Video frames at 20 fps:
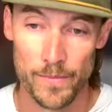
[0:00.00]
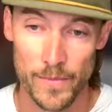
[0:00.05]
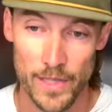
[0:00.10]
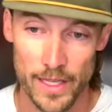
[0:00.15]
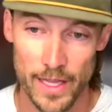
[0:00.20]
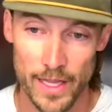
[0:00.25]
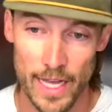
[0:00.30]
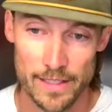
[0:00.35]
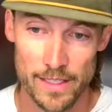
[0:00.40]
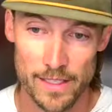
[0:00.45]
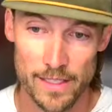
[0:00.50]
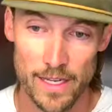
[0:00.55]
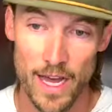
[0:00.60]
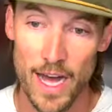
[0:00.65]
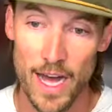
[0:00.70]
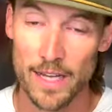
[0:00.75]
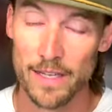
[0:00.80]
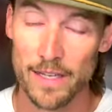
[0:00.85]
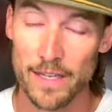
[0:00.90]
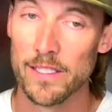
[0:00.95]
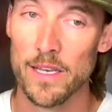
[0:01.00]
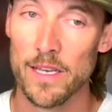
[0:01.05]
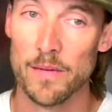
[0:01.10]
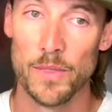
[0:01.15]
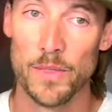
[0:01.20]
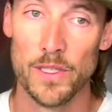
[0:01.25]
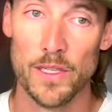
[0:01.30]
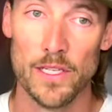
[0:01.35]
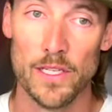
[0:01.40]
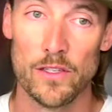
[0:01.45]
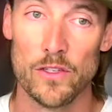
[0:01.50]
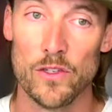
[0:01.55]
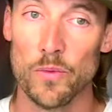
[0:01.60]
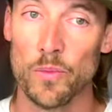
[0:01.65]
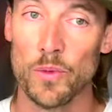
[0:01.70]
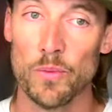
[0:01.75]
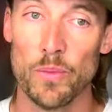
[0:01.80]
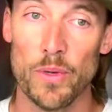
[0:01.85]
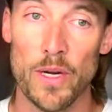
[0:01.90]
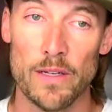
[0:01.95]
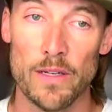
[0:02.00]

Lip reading: then that's not something that's super